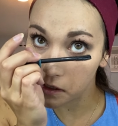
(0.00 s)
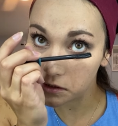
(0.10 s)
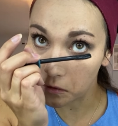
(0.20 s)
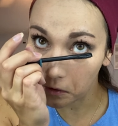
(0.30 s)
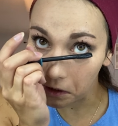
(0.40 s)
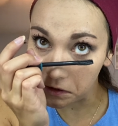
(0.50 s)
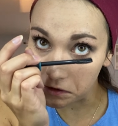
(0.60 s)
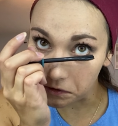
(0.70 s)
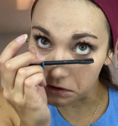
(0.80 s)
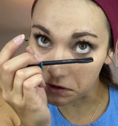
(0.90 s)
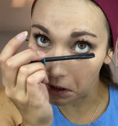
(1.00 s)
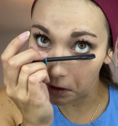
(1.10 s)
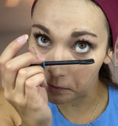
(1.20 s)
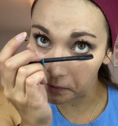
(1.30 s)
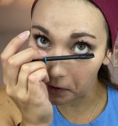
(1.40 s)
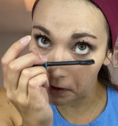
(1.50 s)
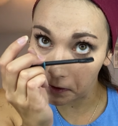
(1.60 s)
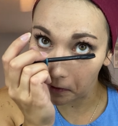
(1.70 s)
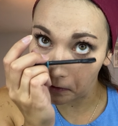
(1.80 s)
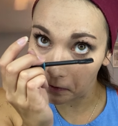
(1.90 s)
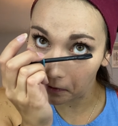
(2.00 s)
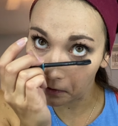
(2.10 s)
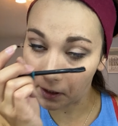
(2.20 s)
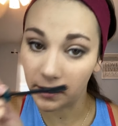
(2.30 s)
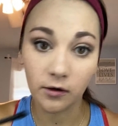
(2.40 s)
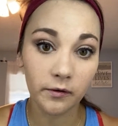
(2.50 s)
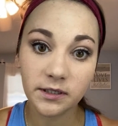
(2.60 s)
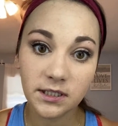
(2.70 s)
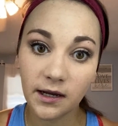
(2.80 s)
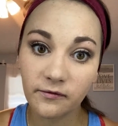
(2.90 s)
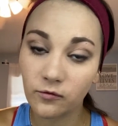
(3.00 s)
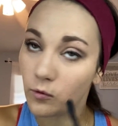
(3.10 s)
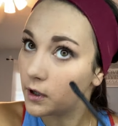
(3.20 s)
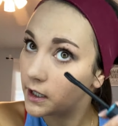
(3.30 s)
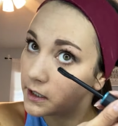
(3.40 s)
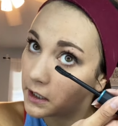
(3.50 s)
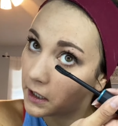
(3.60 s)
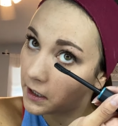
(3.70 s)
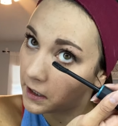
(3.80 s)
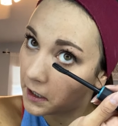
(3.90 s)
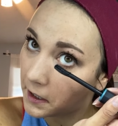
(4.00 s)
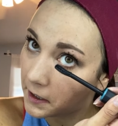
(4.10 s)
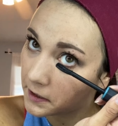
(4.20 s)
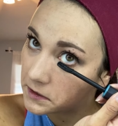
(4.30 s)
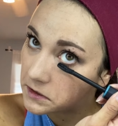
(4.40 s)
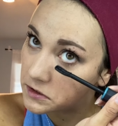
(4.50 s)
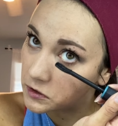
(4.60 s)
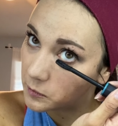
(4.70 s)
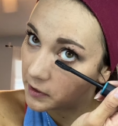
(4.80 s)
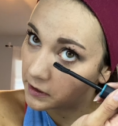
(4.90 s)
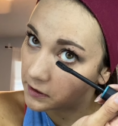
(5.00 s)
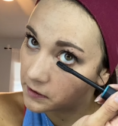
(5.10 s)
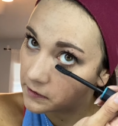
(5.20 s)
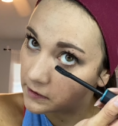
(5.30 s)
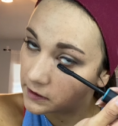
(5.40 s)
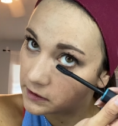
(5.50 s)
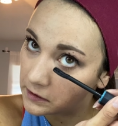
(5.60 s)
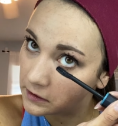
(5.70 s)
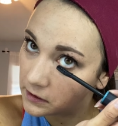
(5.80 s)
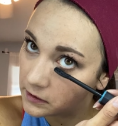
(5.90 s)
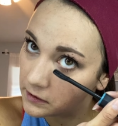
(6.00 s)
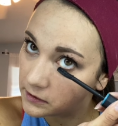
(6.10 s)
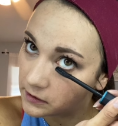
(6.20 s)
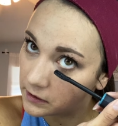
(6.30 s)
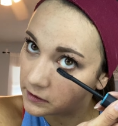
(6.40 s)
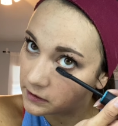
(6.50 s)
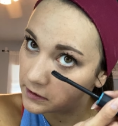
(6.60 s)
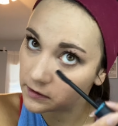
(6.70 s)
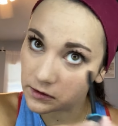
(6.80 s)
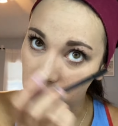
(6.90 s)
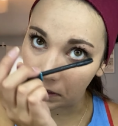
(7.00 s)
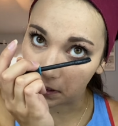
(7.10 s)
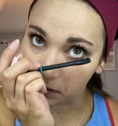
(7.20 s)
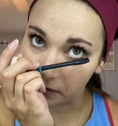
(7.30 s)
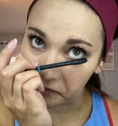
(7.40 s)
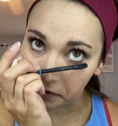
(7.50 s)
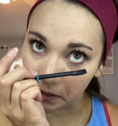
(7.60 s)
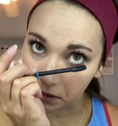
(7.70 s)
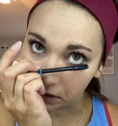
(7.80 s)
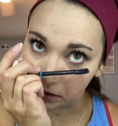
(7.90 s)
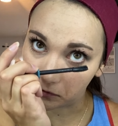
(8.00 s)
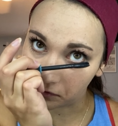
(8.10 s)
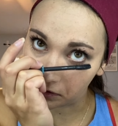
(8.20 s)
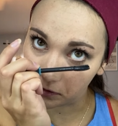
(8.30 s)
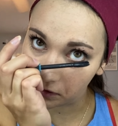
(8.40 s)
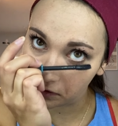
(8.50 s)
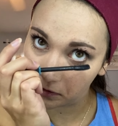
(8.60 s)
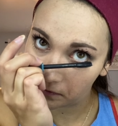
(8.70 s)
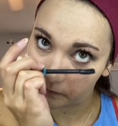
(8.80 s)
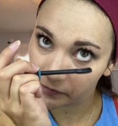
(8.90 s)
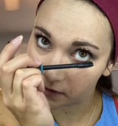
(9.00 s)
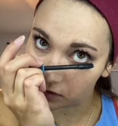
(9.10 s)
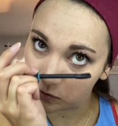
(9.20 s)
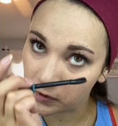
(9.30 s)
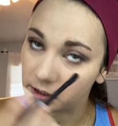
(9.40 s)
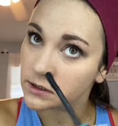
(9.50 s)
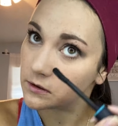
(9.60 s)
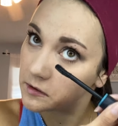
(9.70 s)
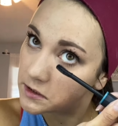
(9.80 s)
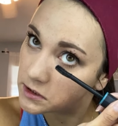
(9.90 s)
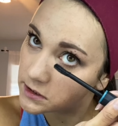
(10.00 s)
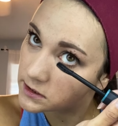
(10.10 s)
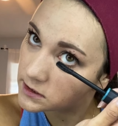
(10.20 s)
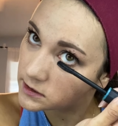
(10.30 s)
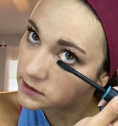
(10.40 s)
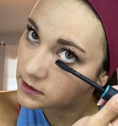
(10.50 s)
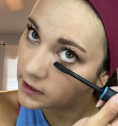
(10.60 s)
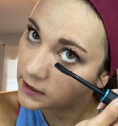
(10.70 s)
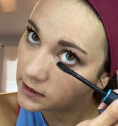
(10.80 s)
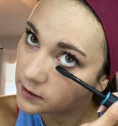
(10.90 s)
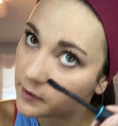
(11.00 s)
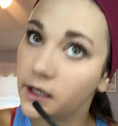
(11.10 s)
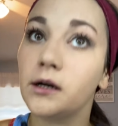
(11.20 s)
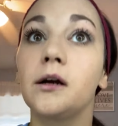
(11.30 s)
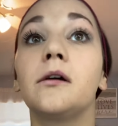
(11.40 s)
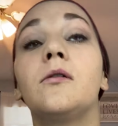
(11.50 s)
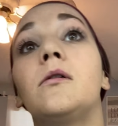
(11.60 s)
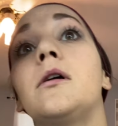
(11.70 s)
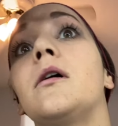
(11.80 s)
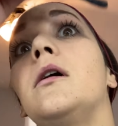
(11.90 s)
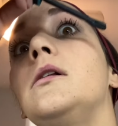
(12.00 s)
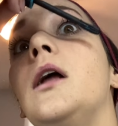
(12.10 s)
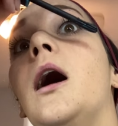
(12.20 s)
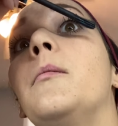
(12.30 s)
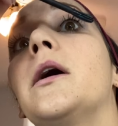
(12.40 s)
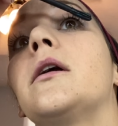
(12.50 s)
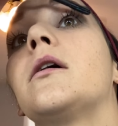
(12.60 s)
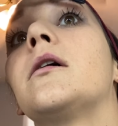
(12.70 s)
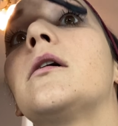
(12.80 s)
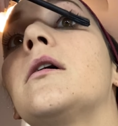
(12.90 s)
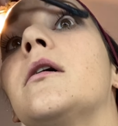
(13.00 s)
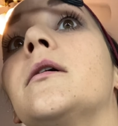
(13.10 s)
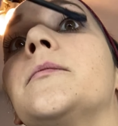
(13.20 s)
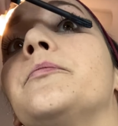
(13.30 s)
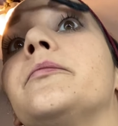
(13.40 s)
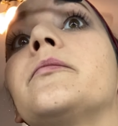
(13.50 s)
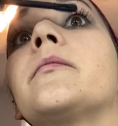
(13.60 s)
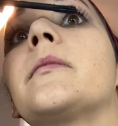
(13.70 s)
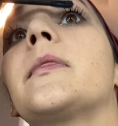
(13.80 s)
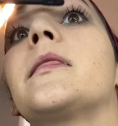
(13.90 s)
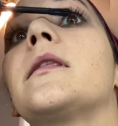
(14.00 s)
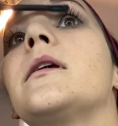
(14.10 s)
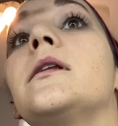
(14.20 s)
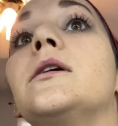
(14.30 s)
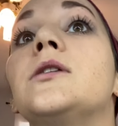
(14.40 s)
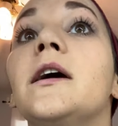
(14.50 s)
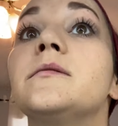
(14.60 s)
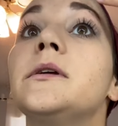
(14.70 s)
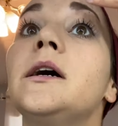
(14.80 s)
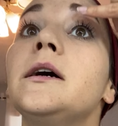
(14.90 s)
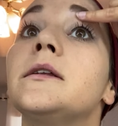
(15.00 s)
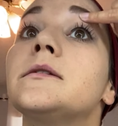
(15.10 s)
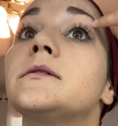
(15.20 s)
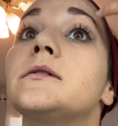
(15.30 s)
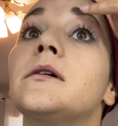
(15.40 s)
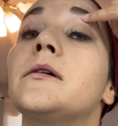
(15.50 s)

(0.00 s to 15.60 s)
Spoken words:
don't want to do as great, but I always have one eye do better than the other. They're never like equal. There's one that's always just slightly better or a lot better. And that drives me nuts.